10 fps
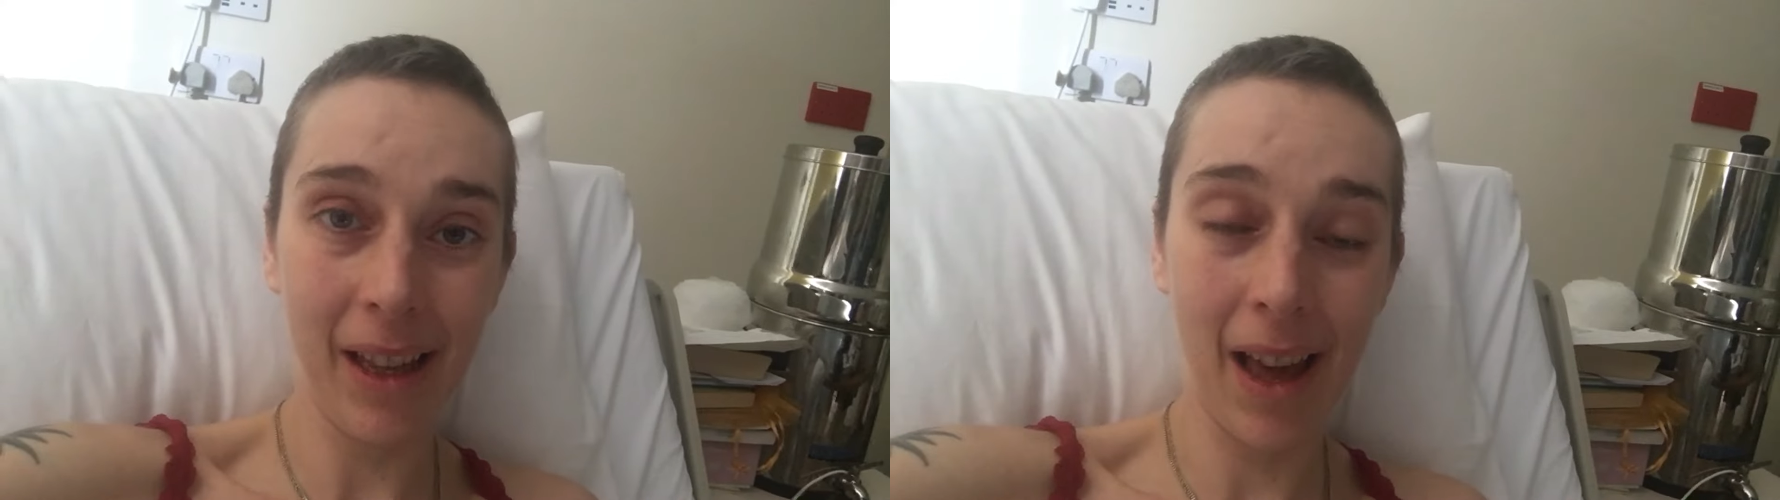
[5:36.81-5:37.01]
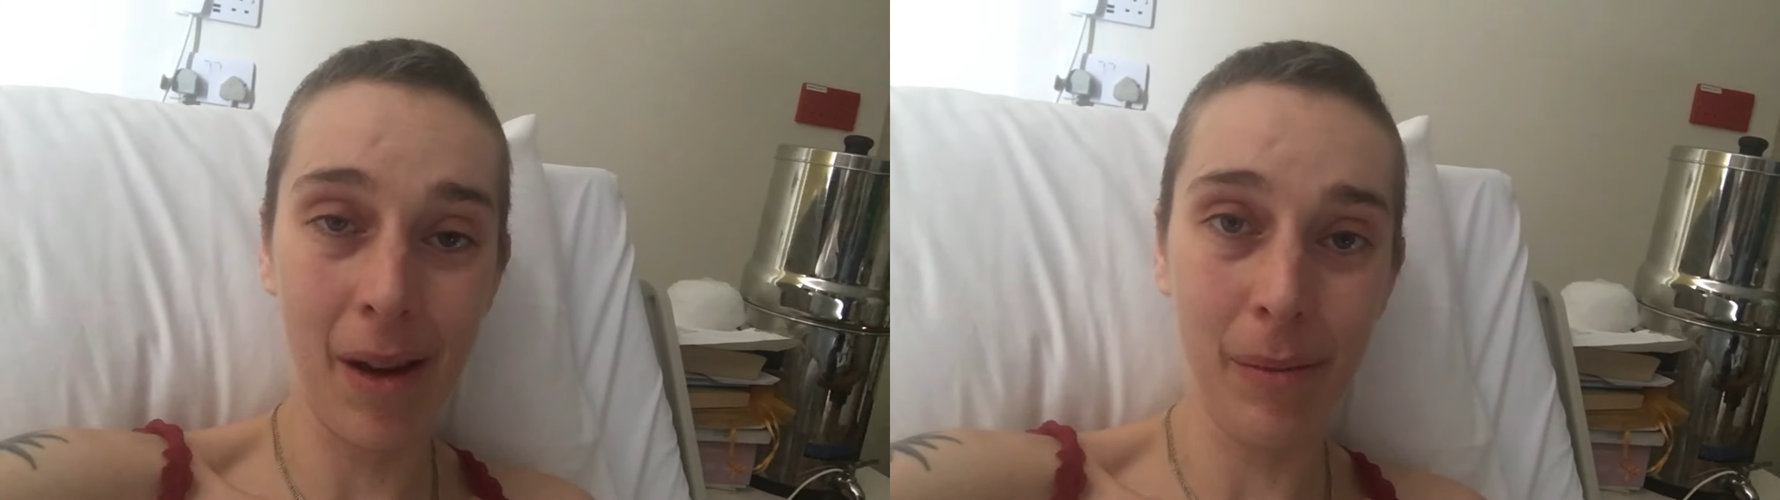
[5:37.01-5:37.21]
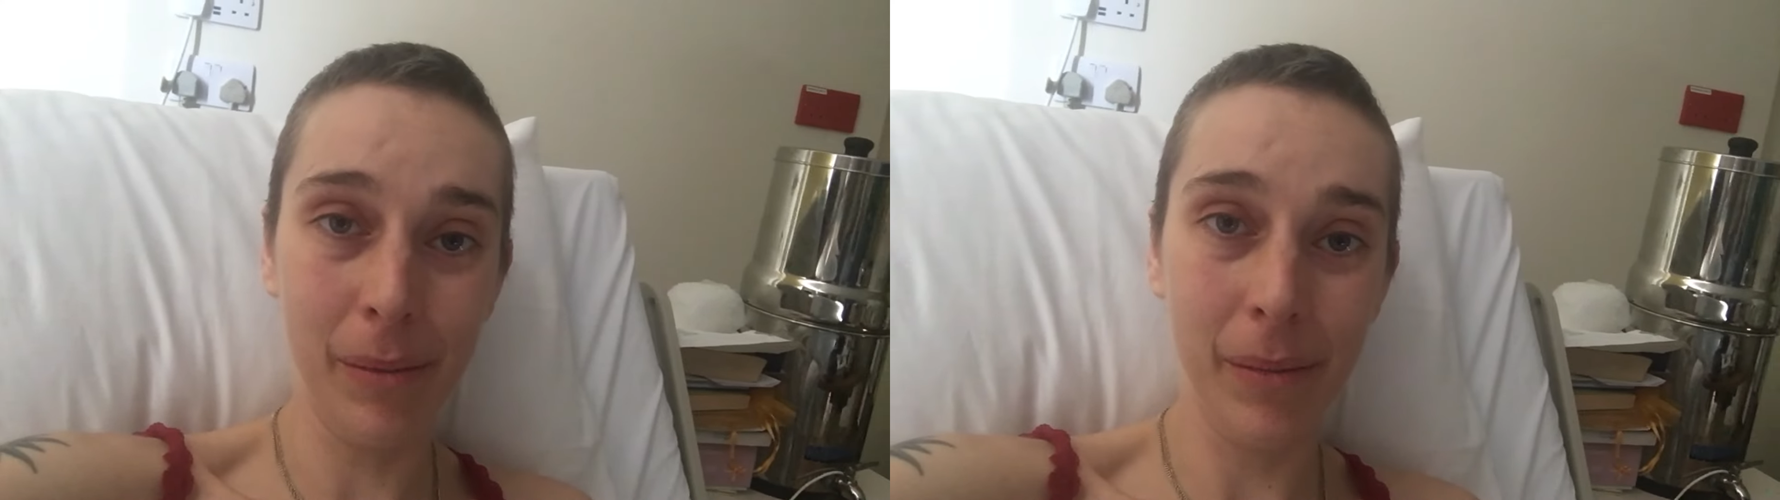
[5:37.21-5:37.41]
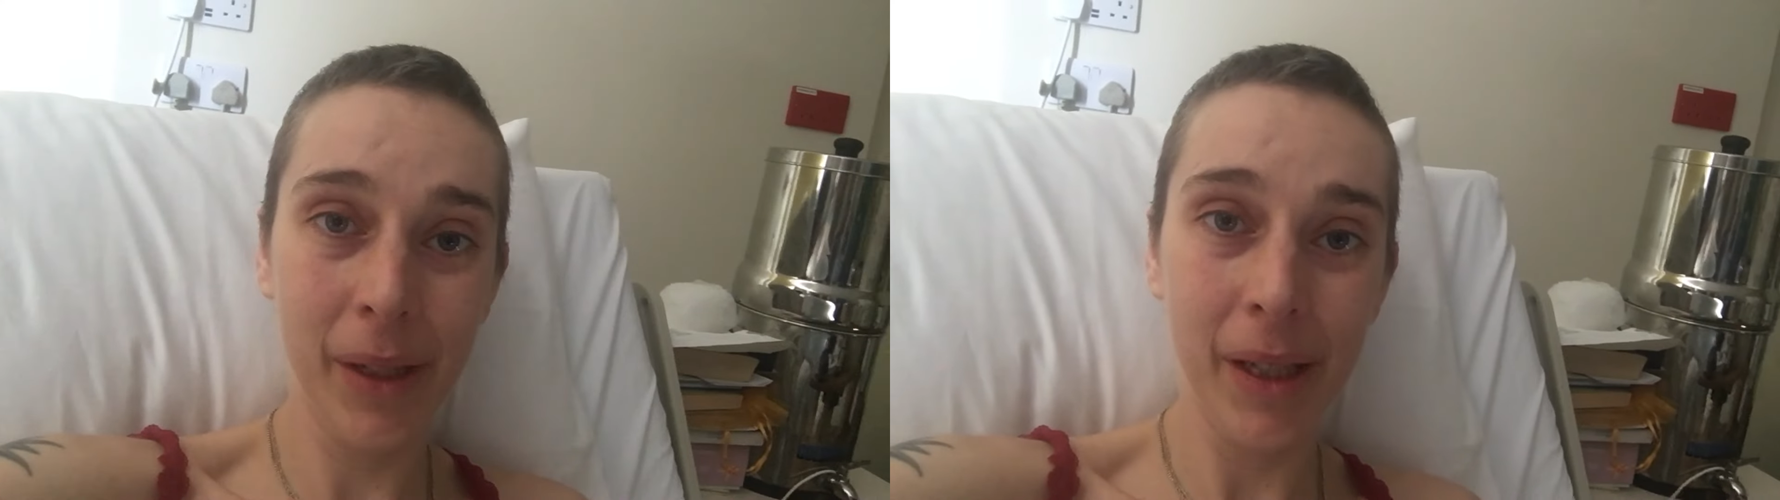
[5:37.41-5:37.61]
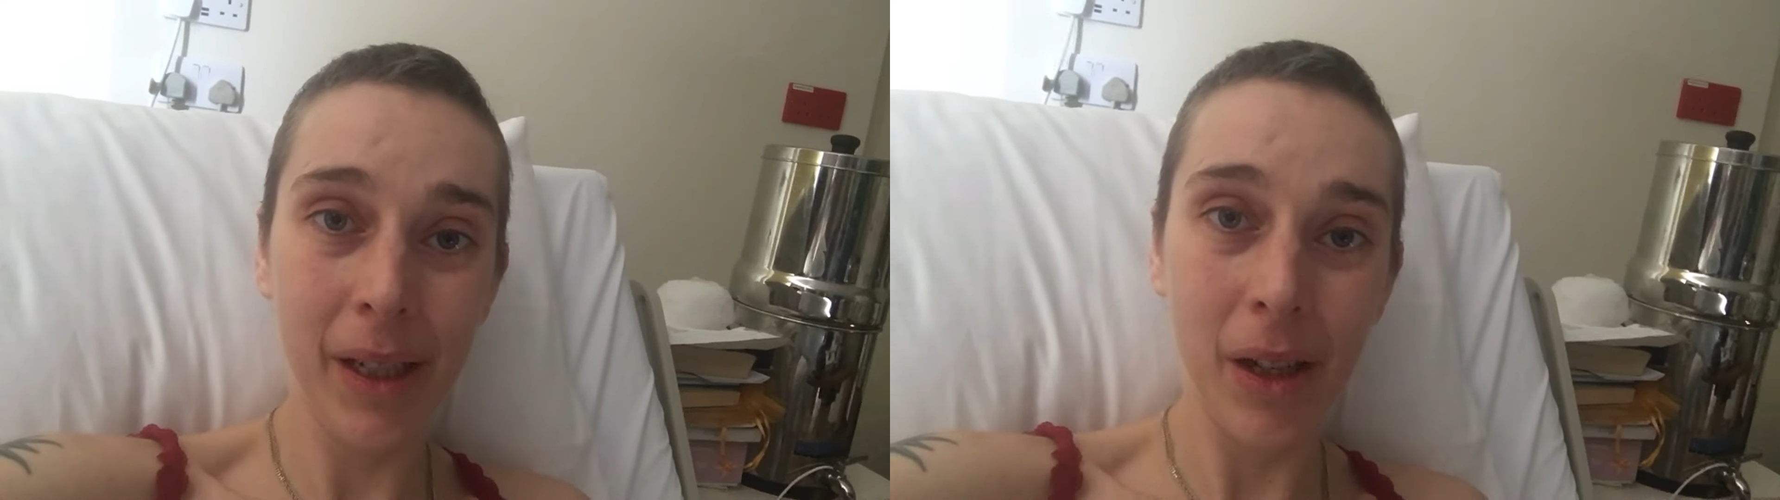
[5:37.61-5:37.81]
Um,
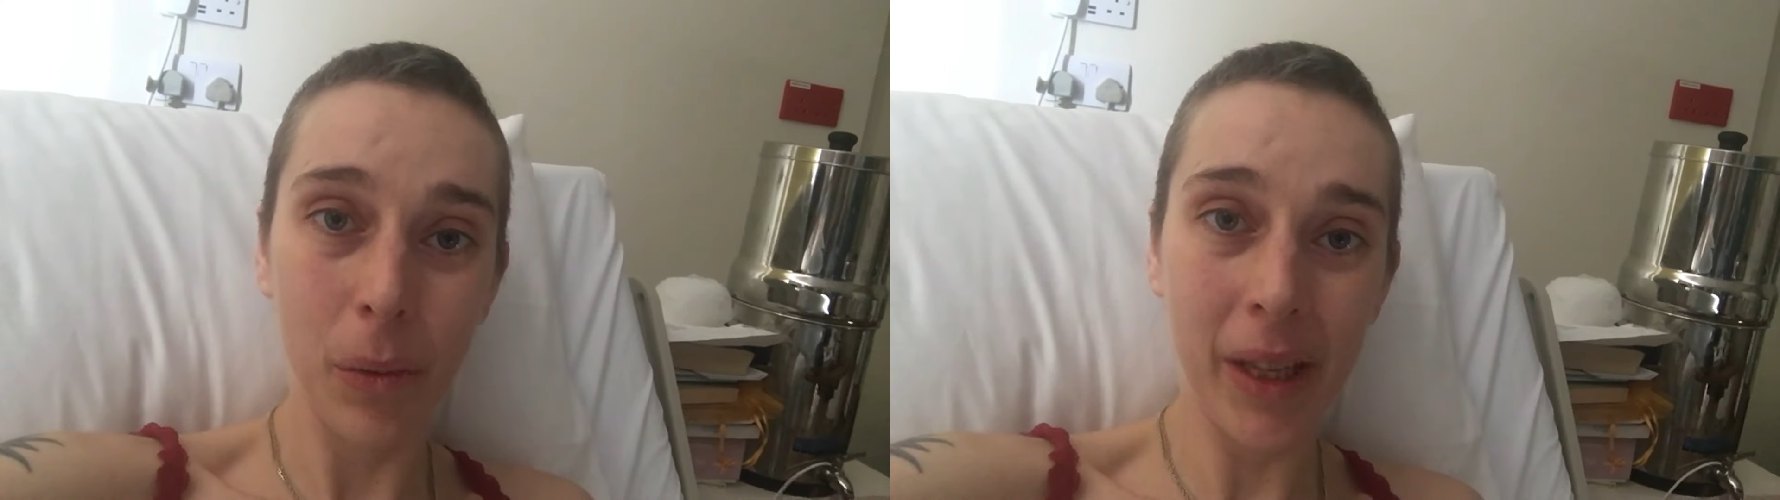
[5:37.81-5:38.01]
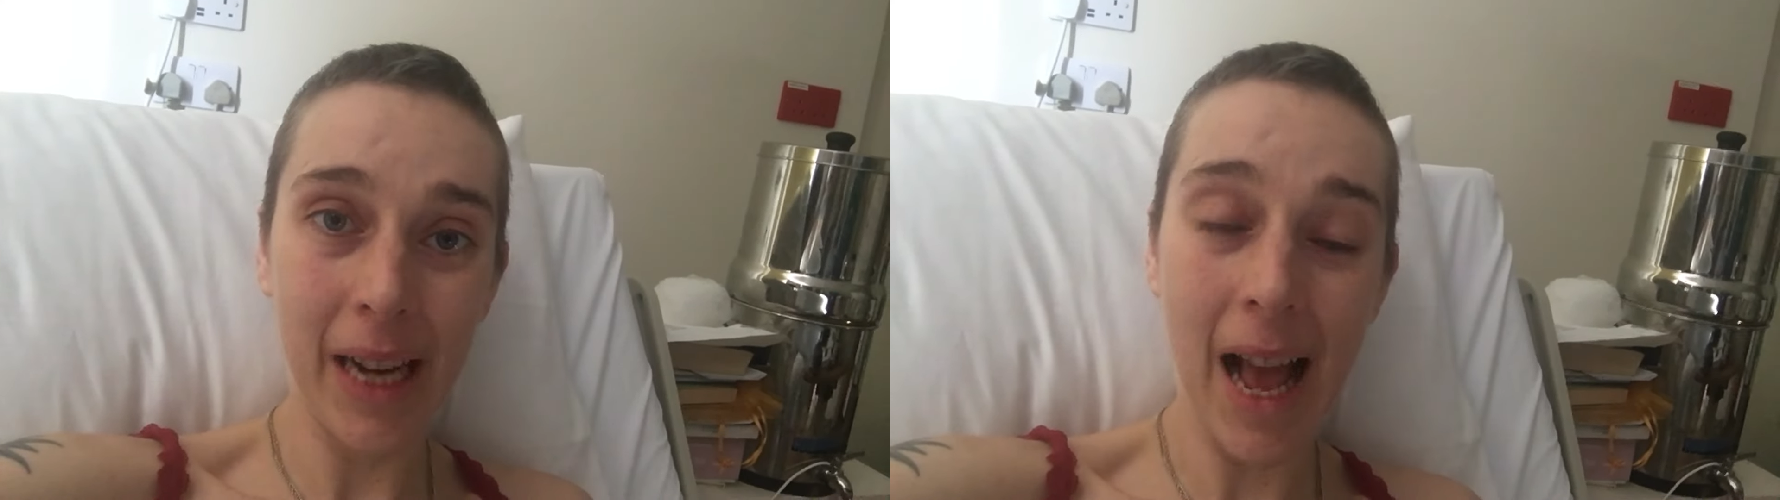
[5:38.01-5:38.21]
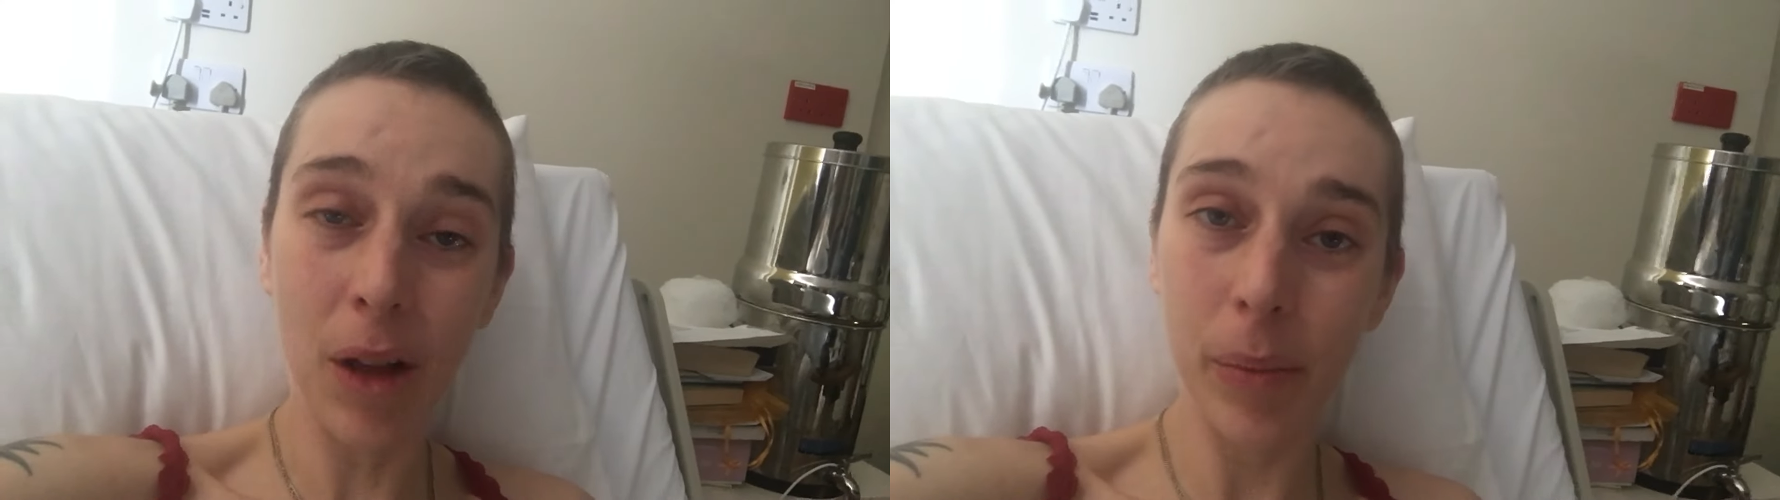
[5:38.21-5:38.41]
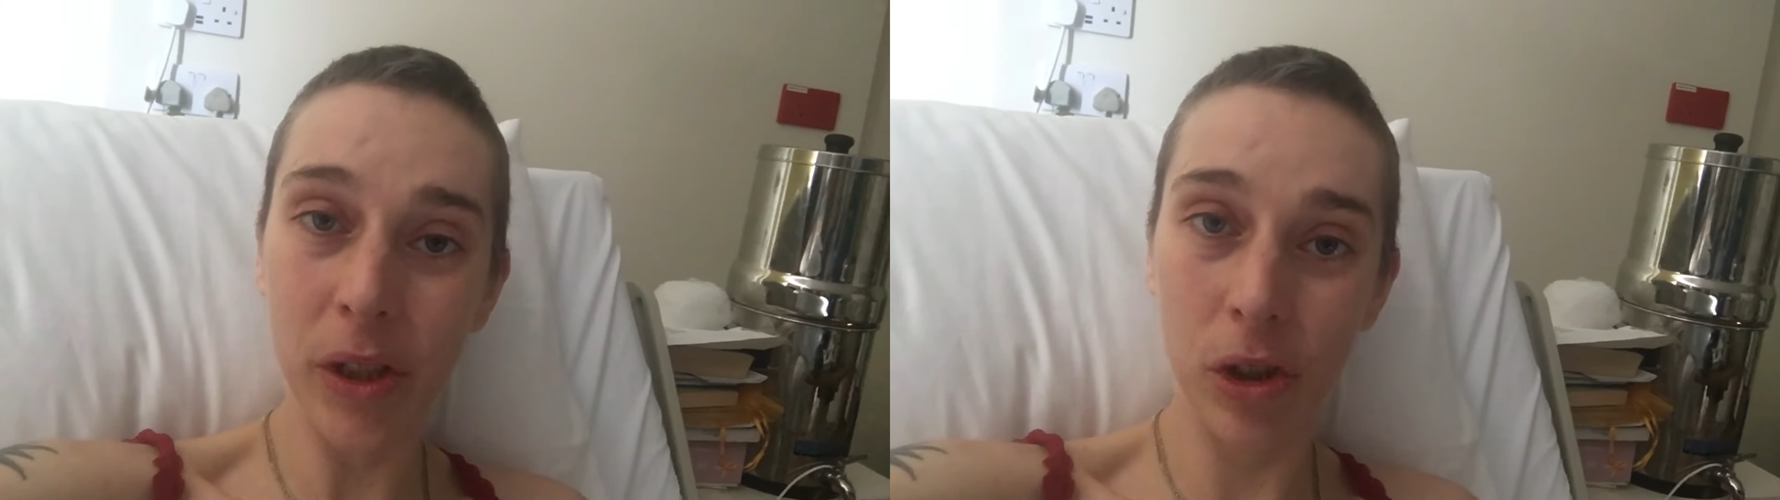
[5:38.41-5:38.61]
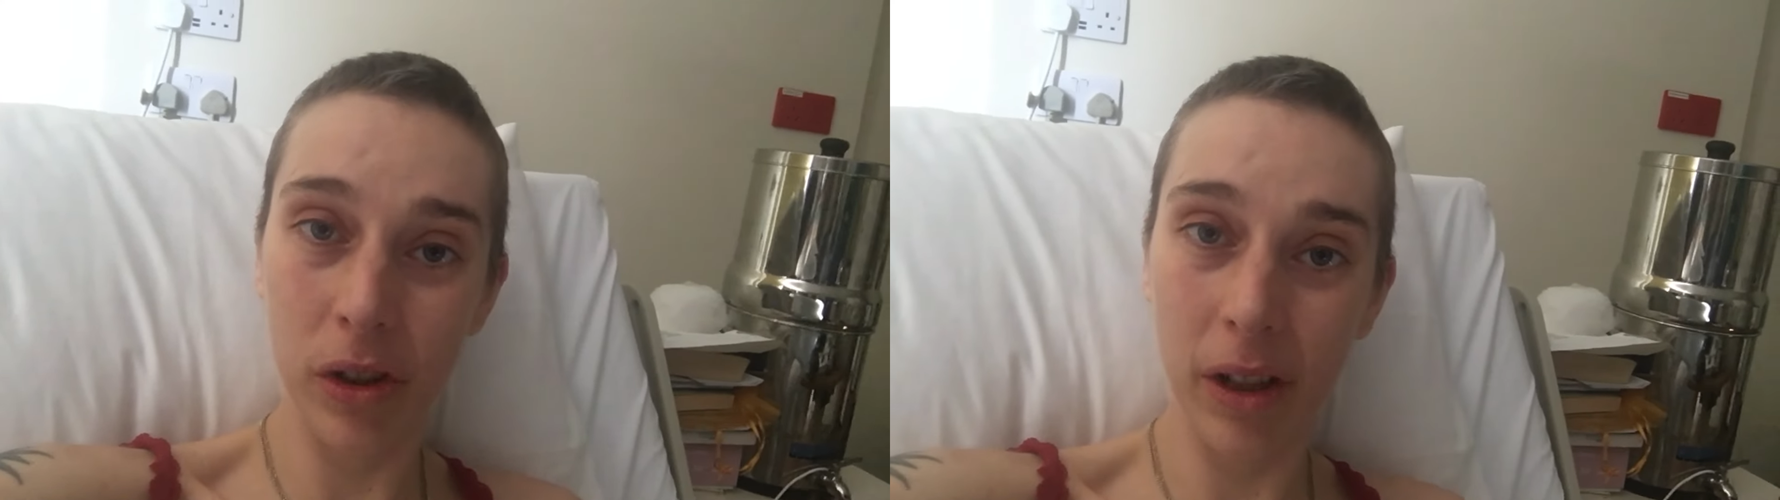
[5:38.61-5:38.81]
we can help
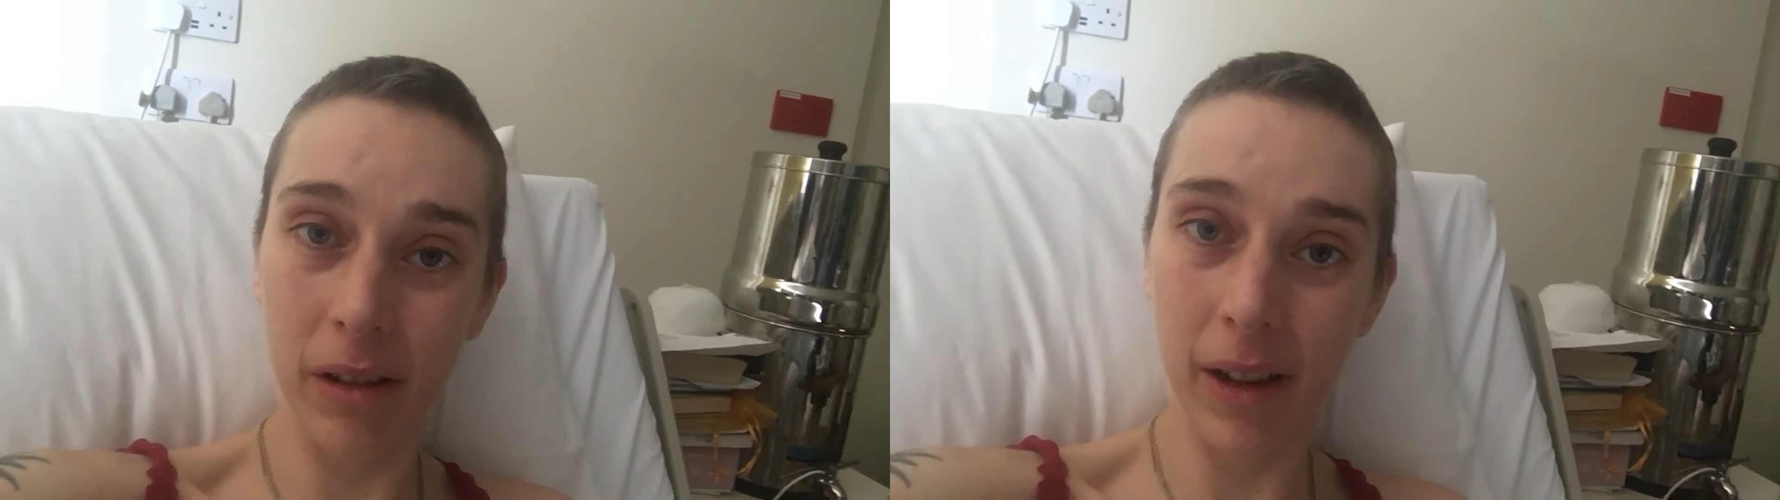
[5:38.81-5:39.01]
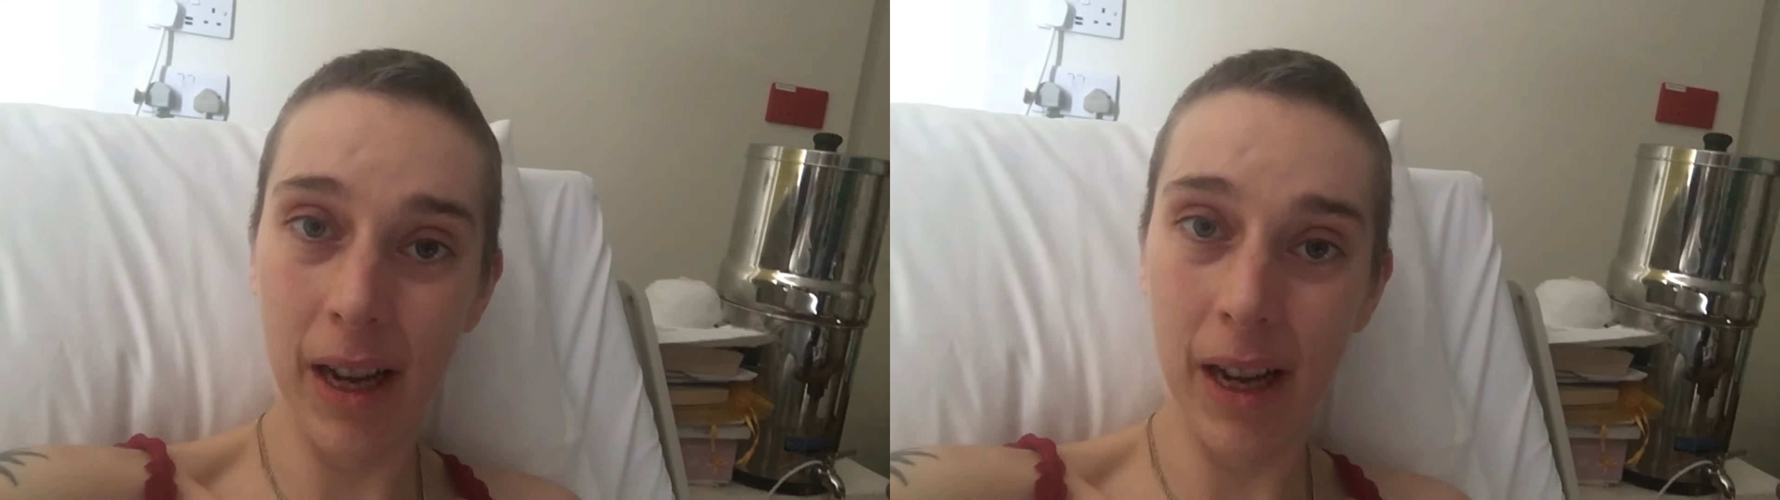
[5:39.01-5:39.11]
each other.